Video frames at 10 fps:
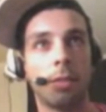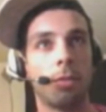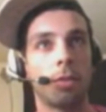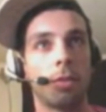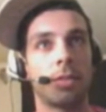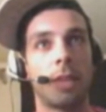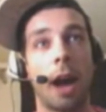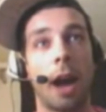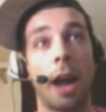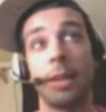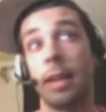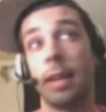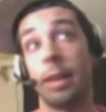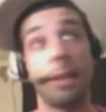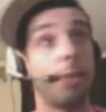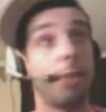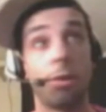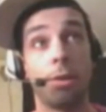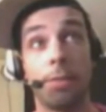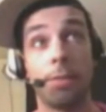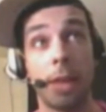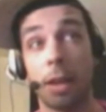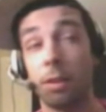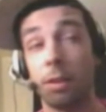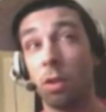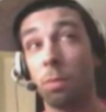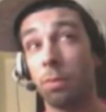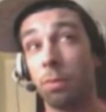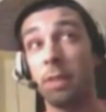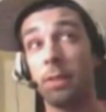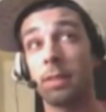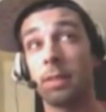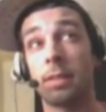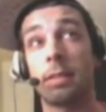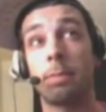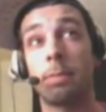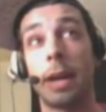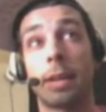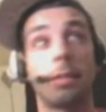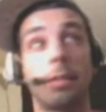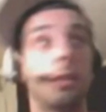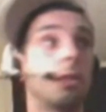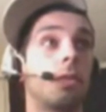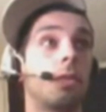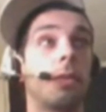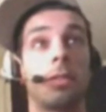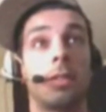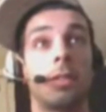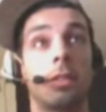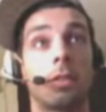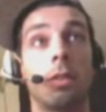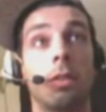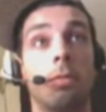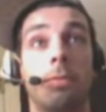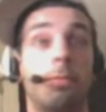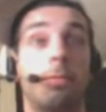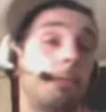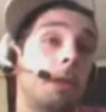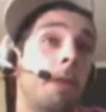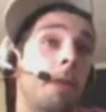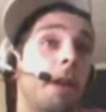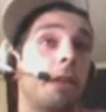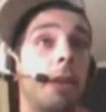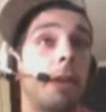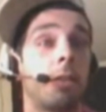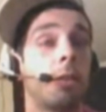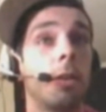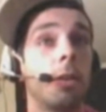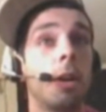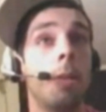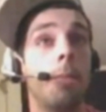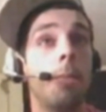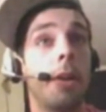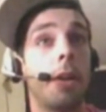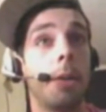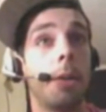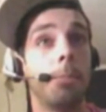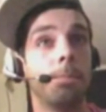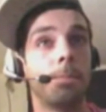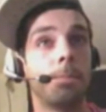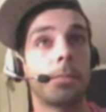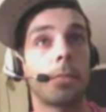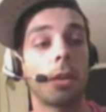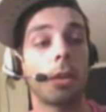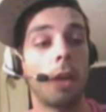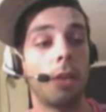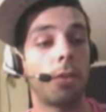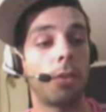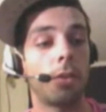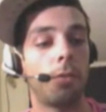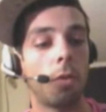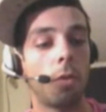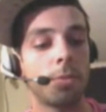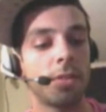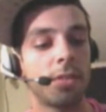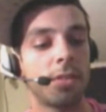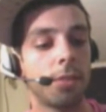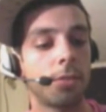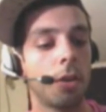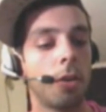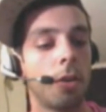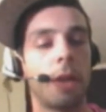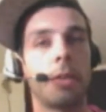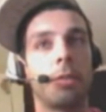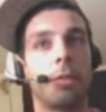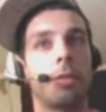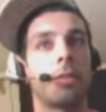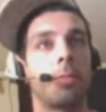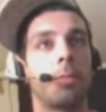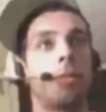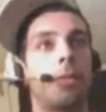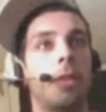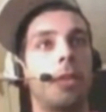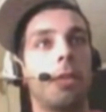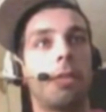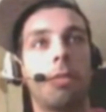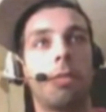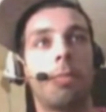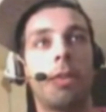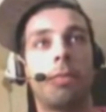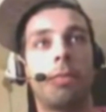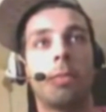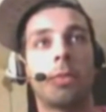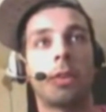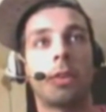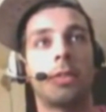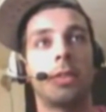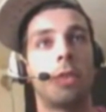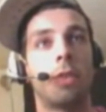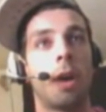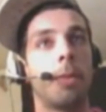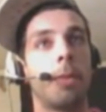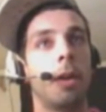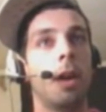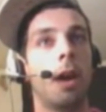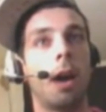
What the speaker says: Gale Force, I had never heard of then. I don't believe it exists back, 12, 13 years ago. It might have, I don't know. But as far as forums and stuff go, I agree with Smurf. All the third-party forums are going to see a drop.